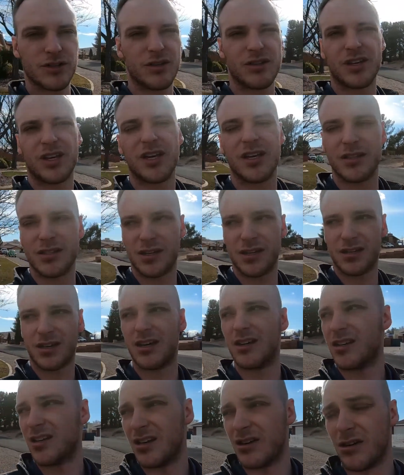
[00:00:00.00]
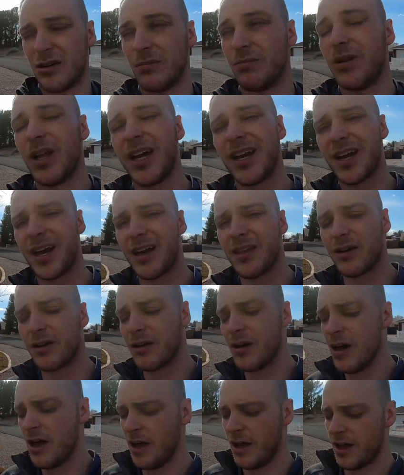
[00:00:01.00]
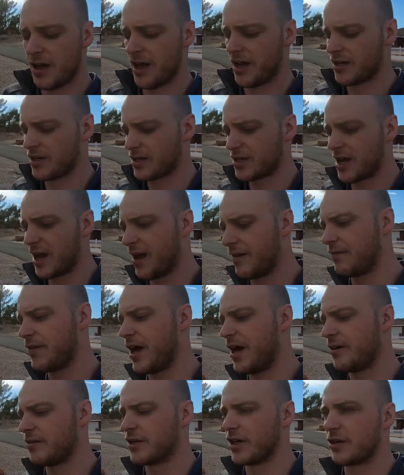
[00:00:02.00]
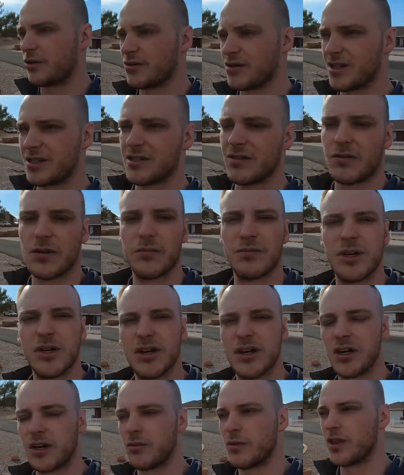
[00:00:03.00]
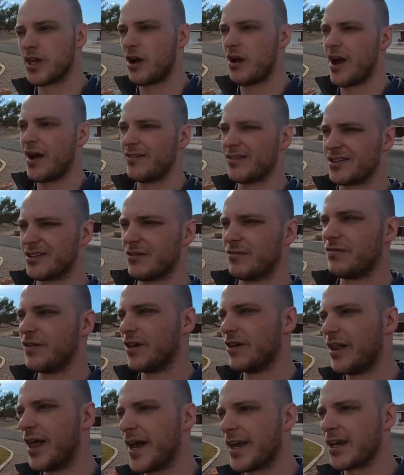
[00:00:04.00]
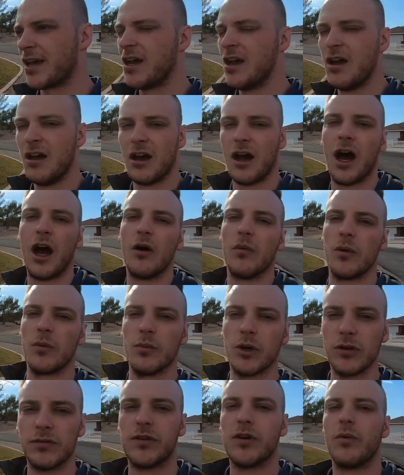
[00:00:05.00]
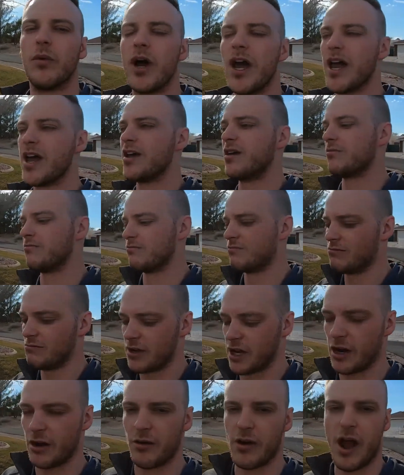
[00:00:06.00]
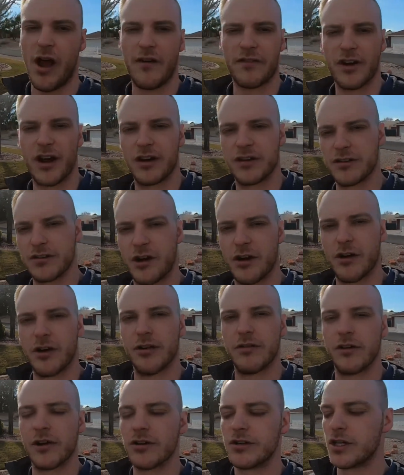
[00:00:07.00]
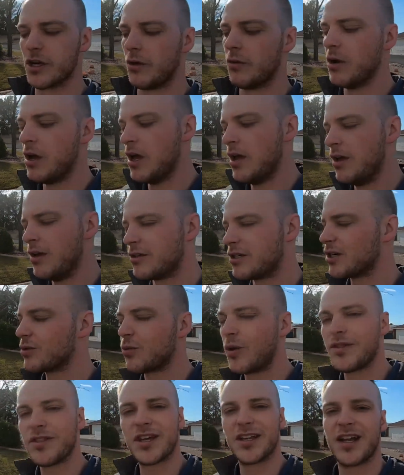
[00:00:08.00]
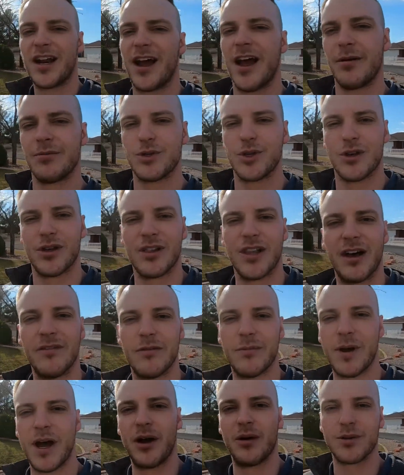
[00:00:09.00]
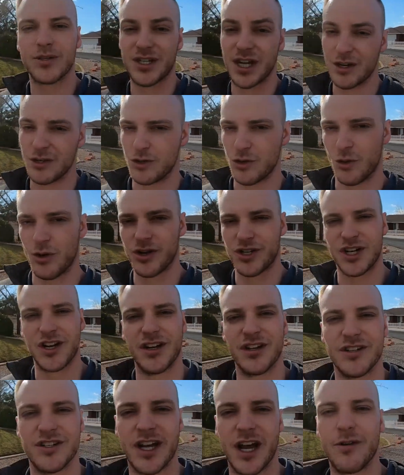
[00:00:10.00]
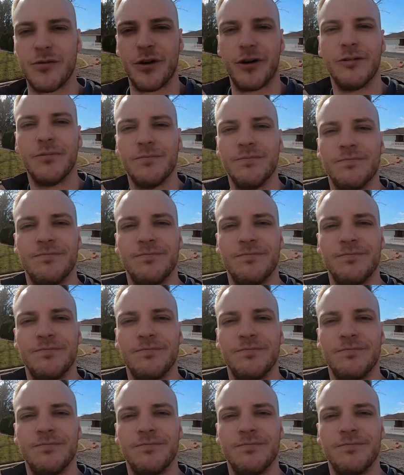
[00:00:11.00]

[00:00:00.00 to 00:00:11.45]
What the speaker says: so the kids can continue to play together and just have that sense of community without having to feel like, oh, we moved away and now I've got to start over. So just one thing that I absolutely love about St. George in general.